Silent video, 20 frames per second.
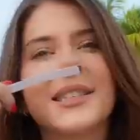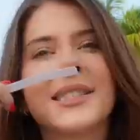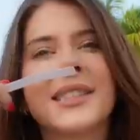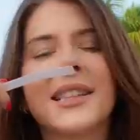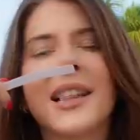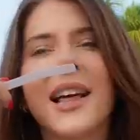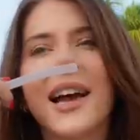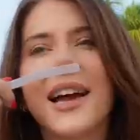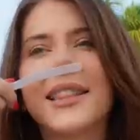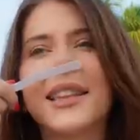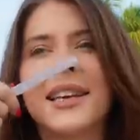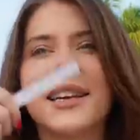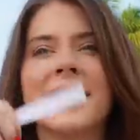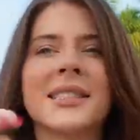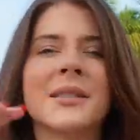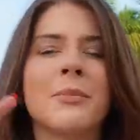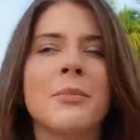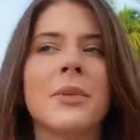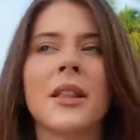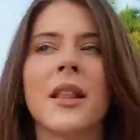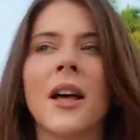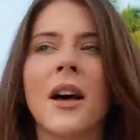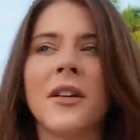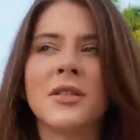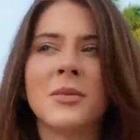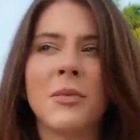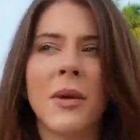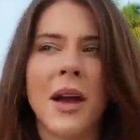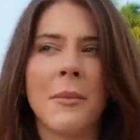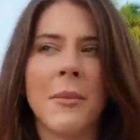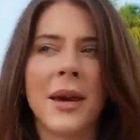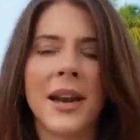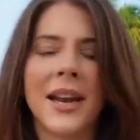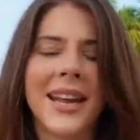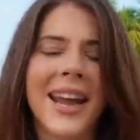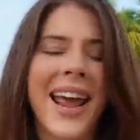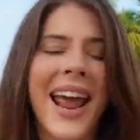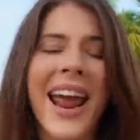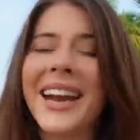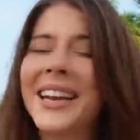is a line that is beloved by
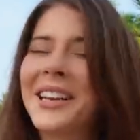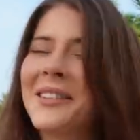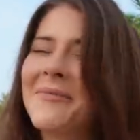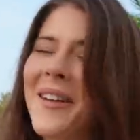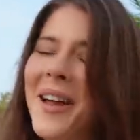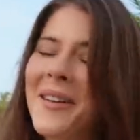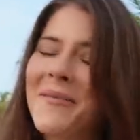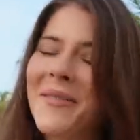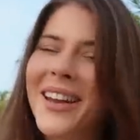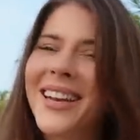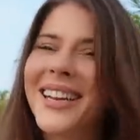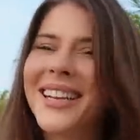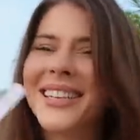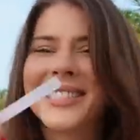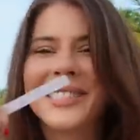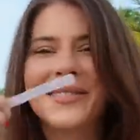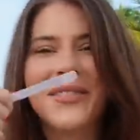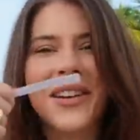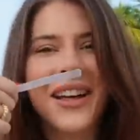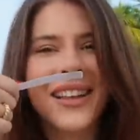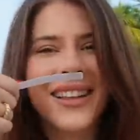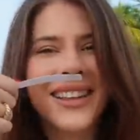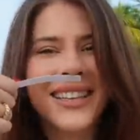many, hated by many as well.